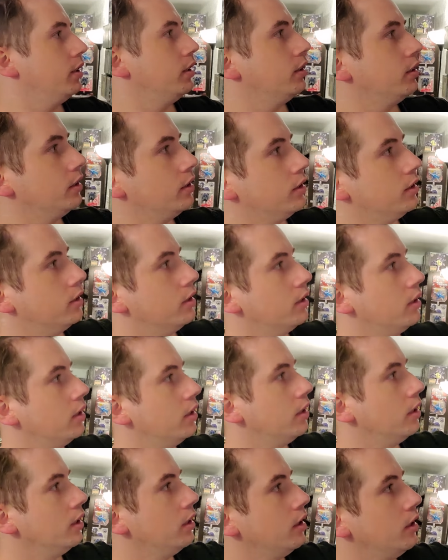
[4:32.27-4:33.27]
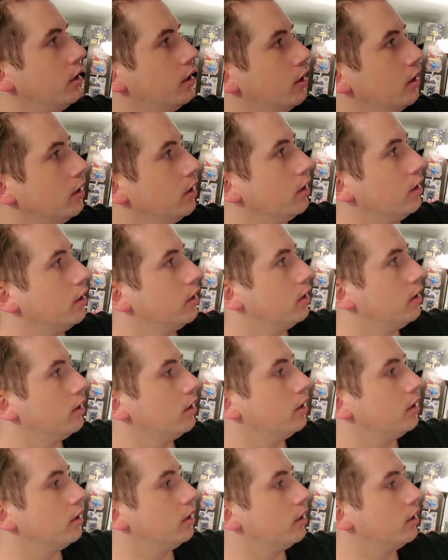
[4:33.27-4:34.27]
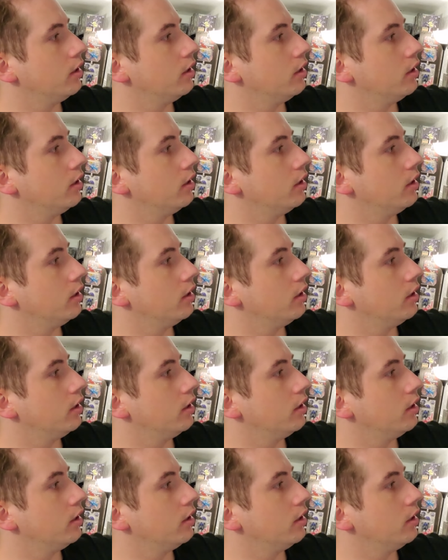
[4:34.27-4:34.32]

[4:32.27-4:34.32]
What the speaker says: No one is speaking in this clip.